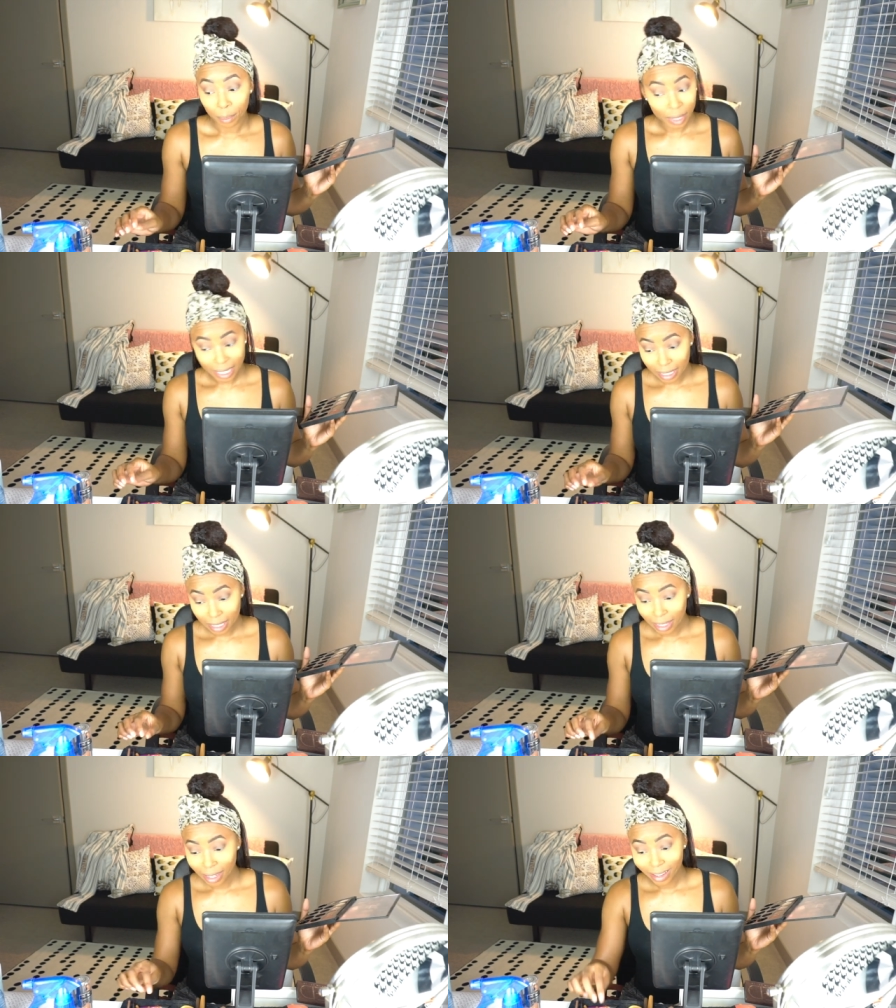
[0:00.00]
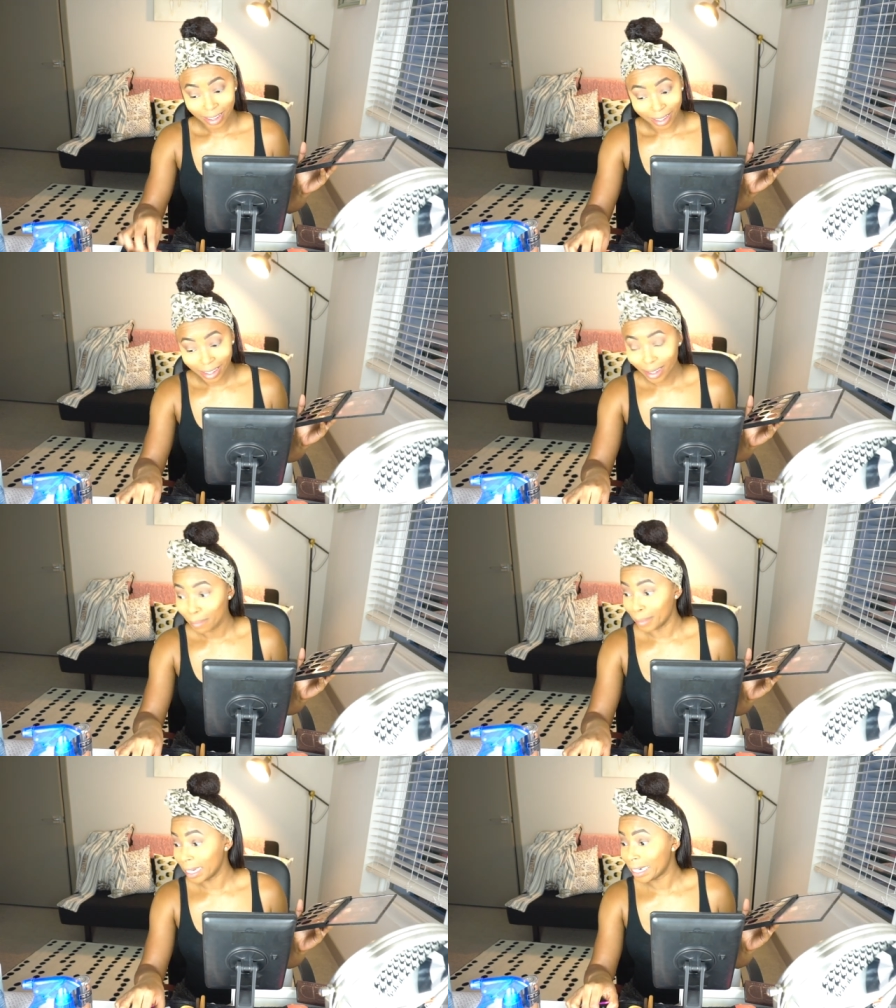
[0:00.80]
Biggie,
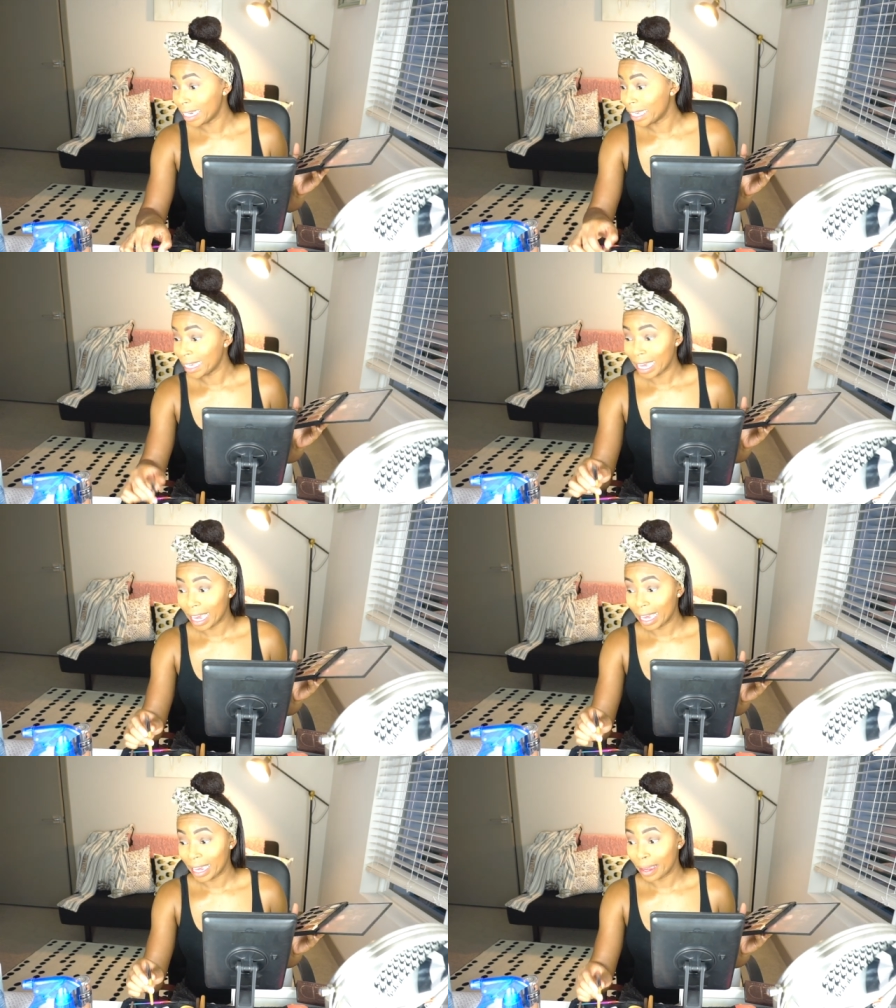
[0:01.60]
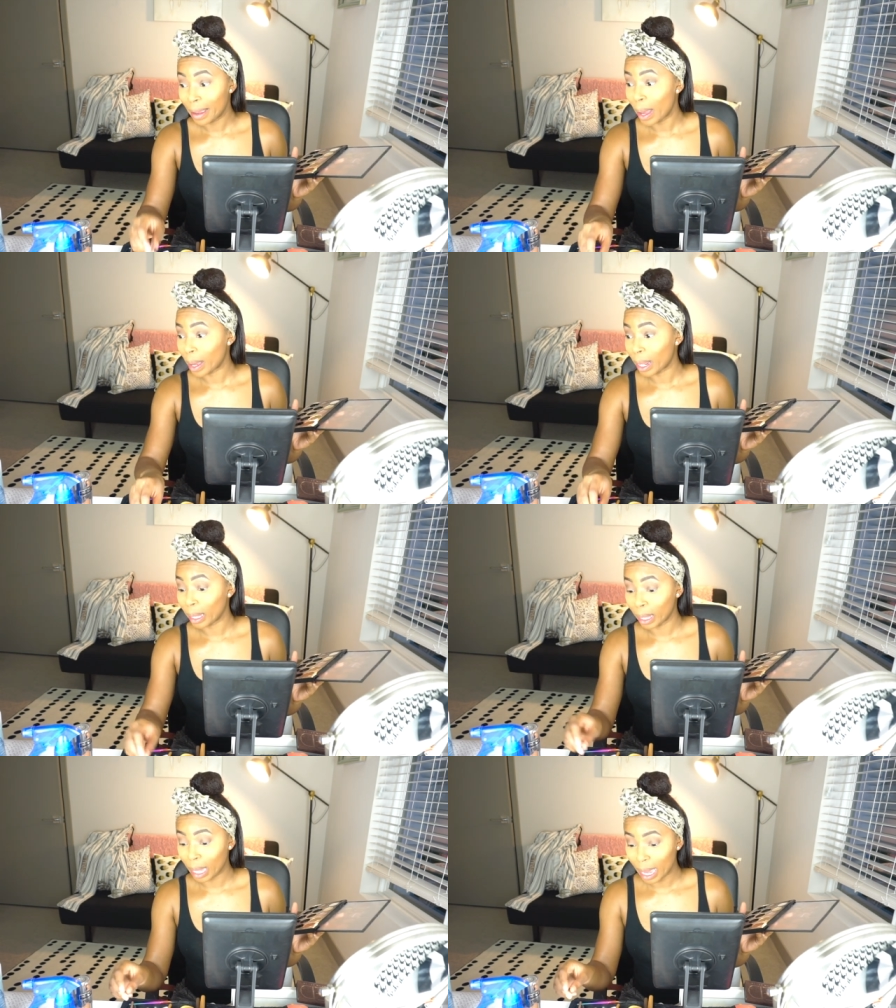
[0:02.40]
Get Money, a
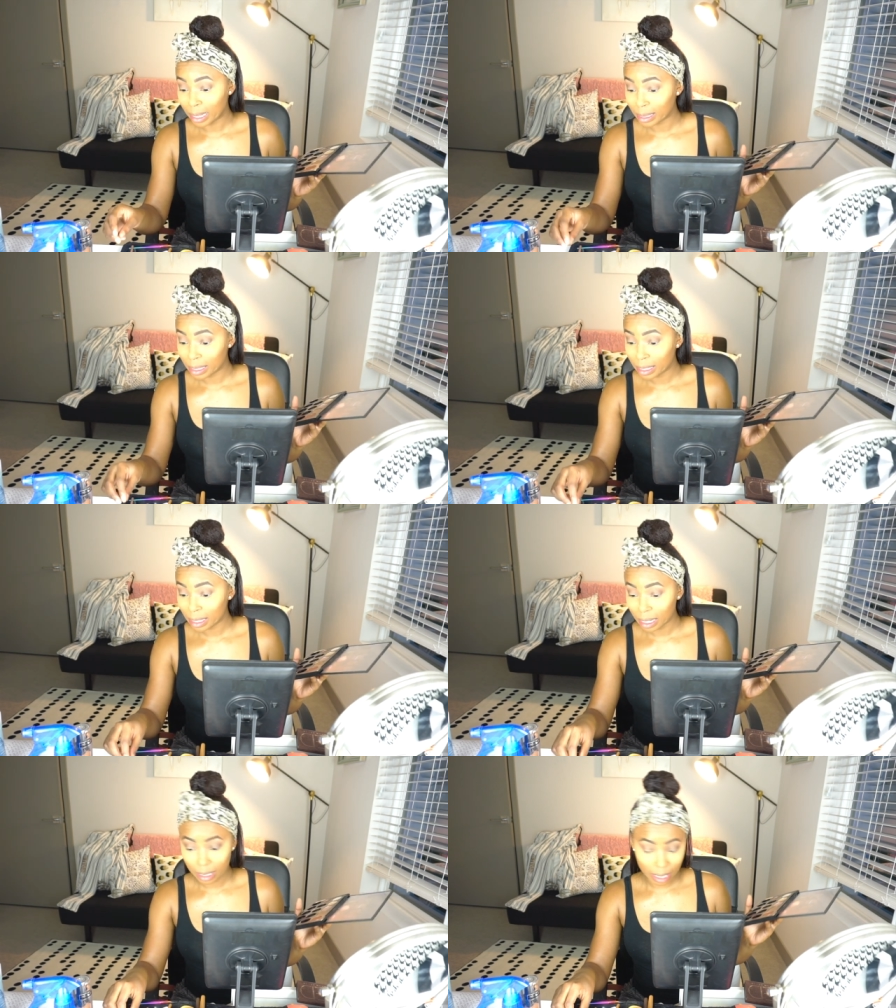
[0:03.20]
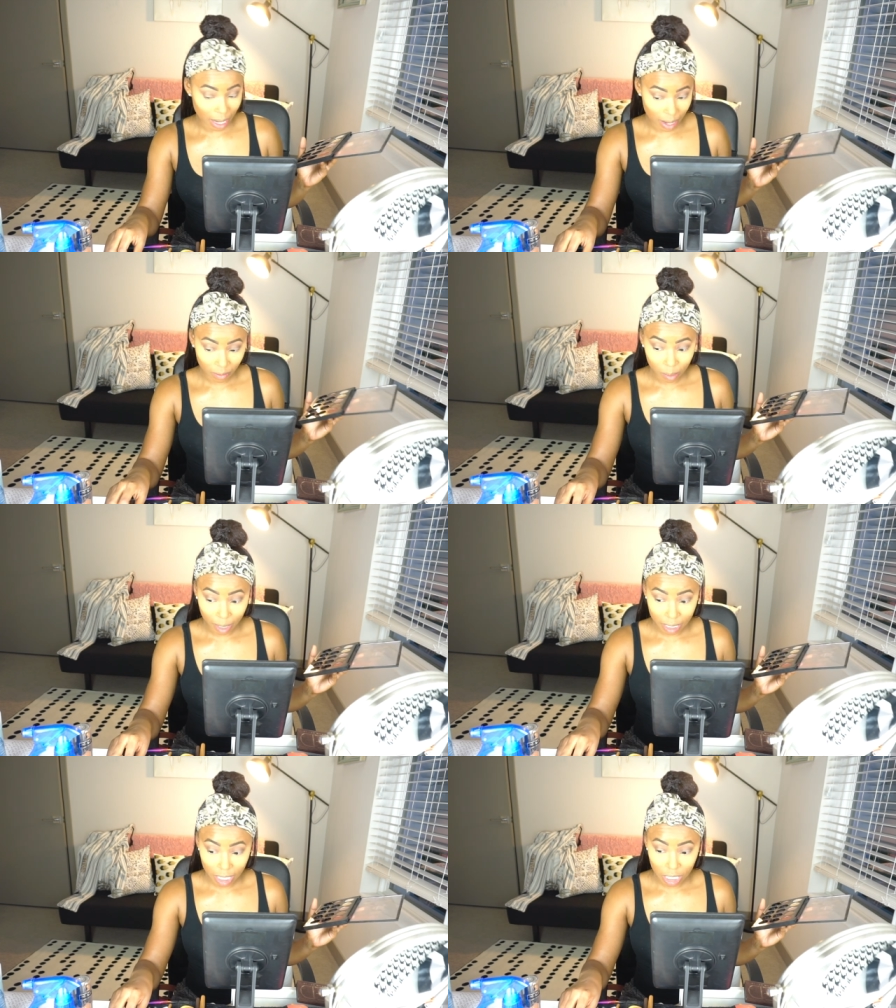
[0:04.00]
classic that
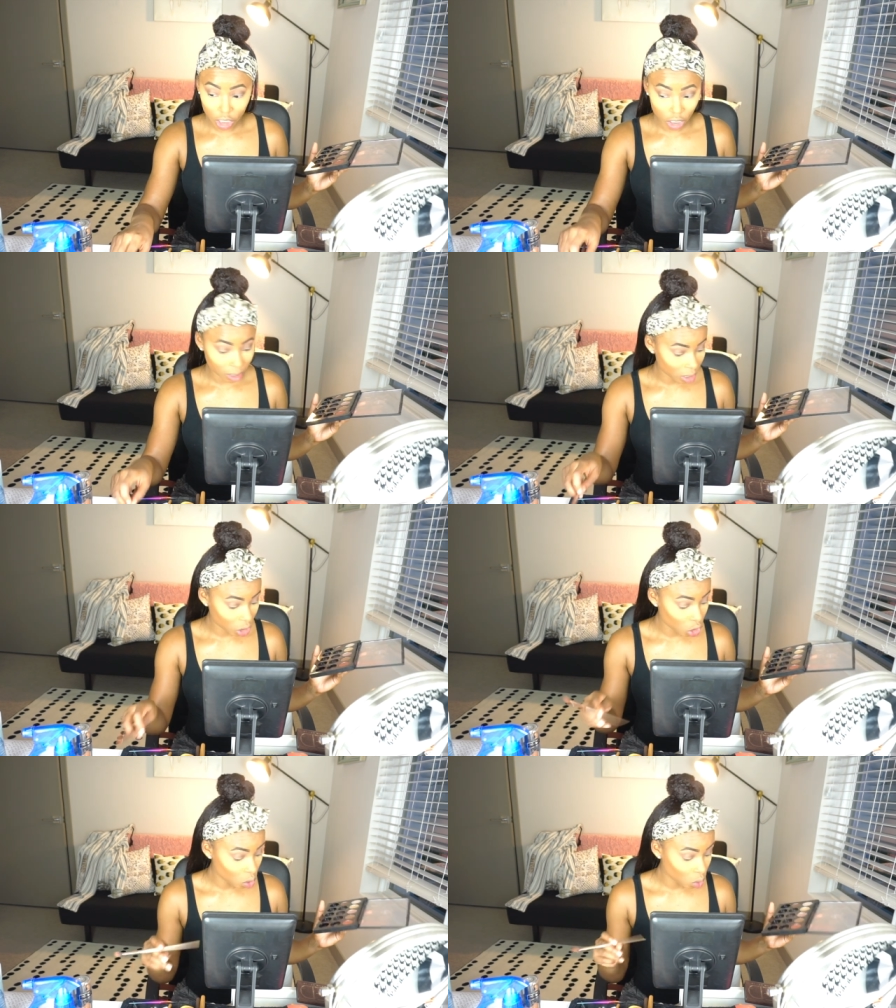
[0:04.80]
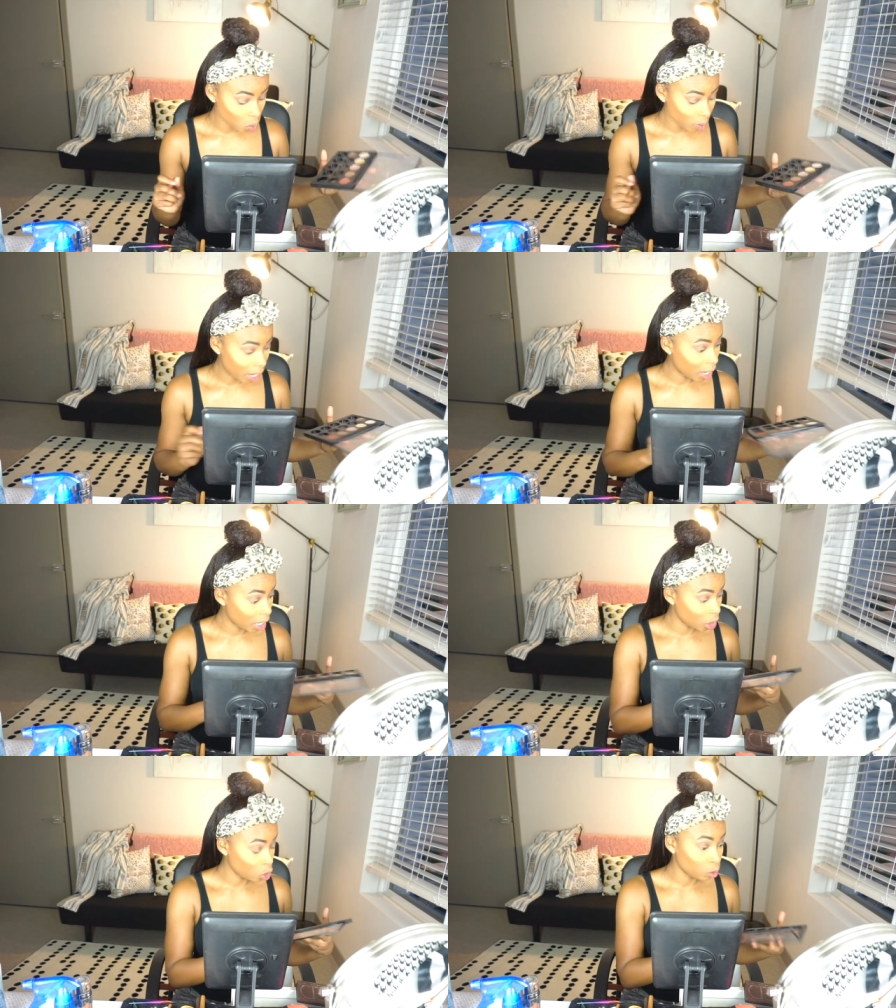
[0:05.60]
everybody should listen to
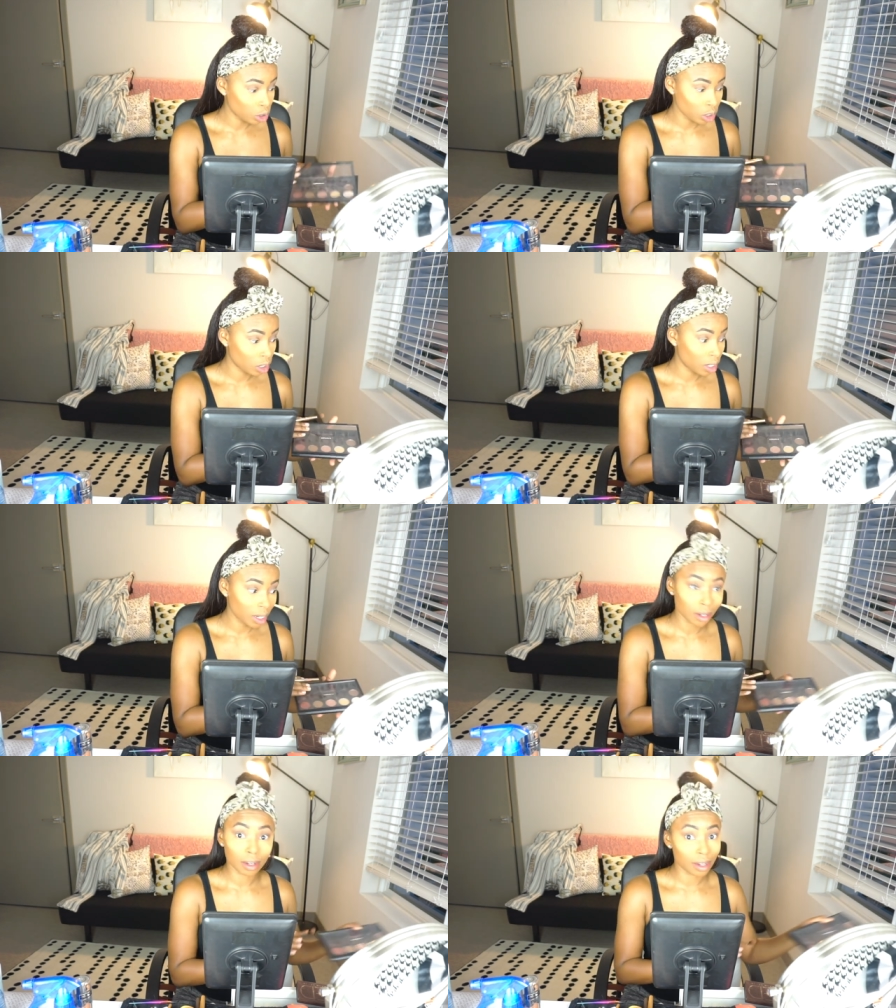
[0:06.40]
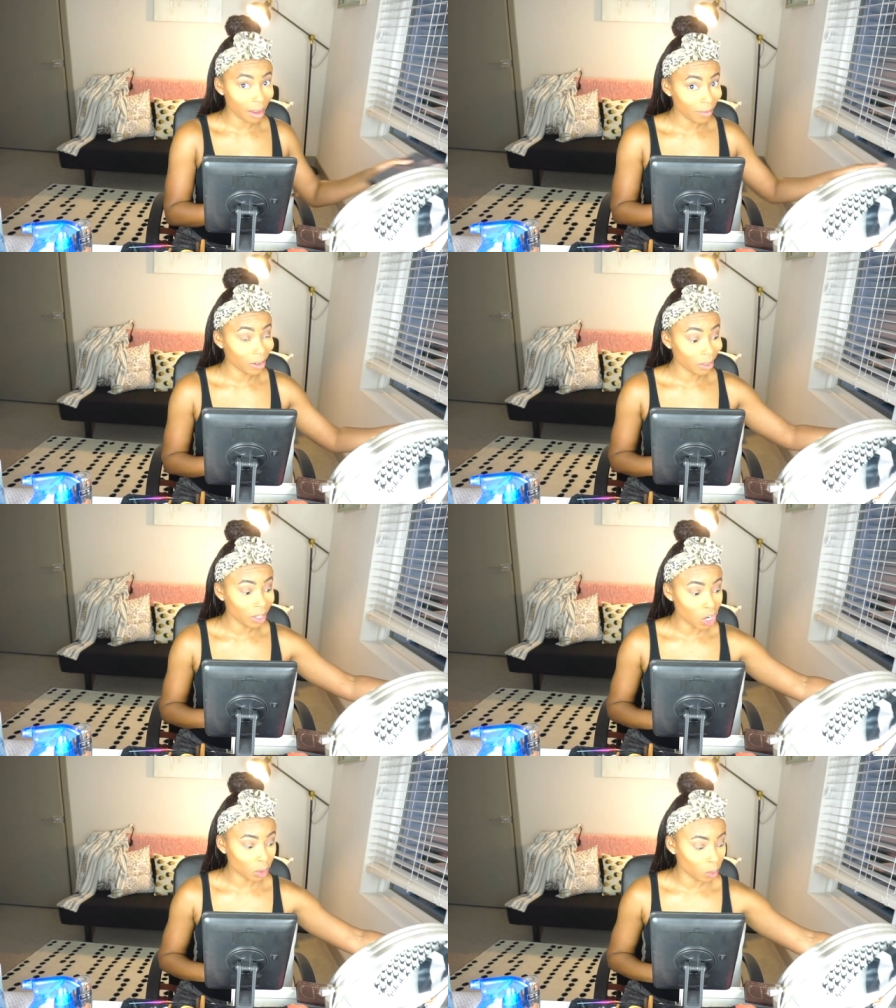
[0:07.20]
and you should
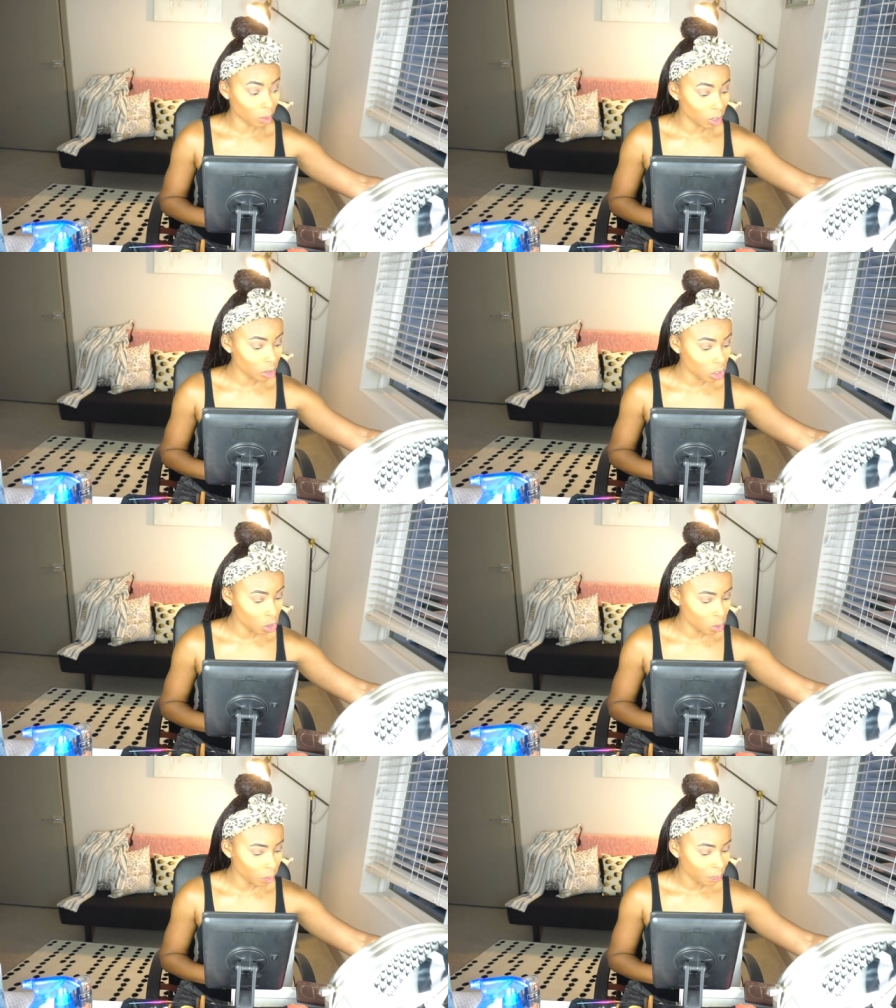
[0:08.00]
definitely know the words to.